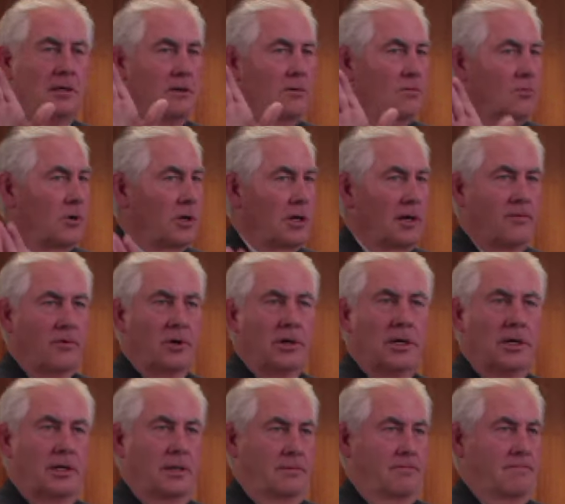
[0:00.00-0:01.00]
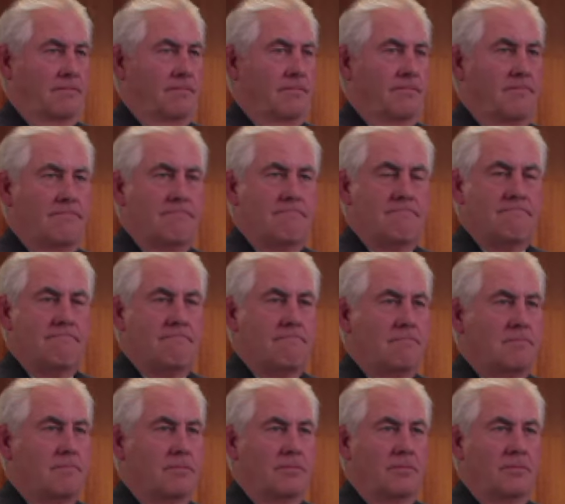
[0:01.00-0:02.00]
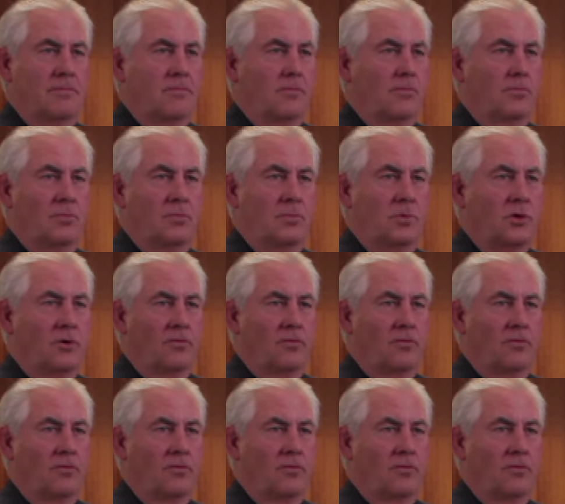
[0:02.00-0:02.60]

We're never going to you know,